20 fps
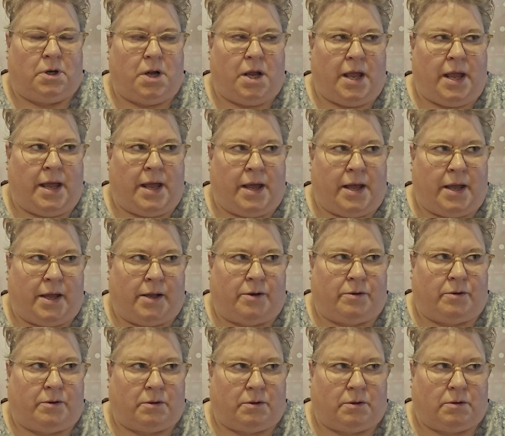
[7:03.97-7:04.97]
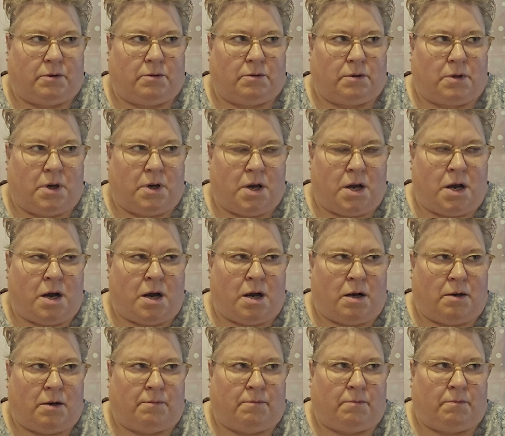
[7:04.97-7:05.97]
and
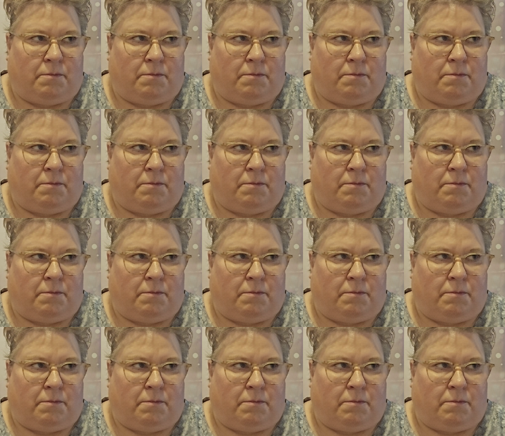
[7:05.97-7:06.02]
uh,